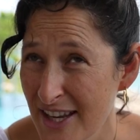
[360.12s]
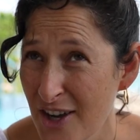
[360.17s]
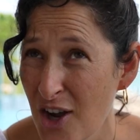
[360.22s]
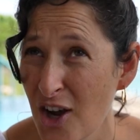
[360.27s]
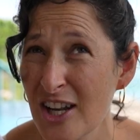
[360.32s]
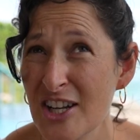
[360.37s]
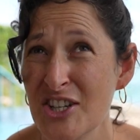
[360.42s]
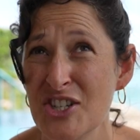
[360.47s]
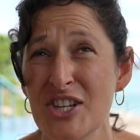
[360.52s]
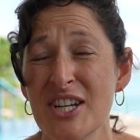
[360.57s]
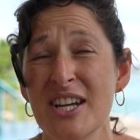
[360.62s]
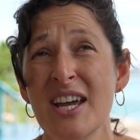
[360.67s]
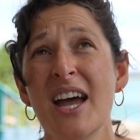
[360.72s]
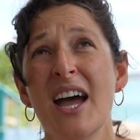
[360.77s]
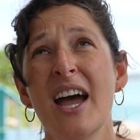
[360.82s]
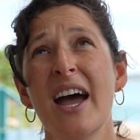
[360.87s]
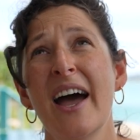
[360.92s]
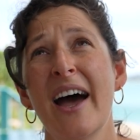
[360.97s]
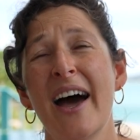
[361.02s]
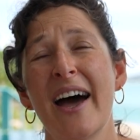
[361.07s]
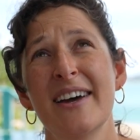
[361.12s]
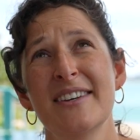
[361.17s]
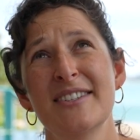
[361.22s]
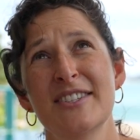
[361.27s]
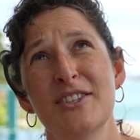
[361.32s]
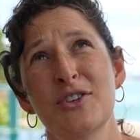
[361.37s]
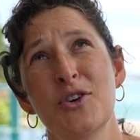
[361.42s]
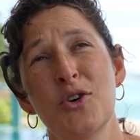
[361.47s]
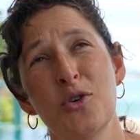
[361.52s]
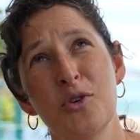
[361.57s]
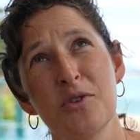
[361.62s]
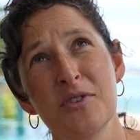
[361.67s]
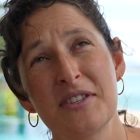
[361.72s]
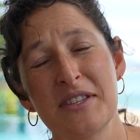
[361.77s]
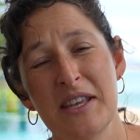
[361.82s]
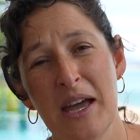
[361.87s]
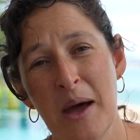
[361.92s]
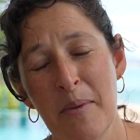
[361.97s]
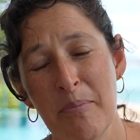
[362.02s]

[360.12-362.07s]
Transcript: psychology, I did a course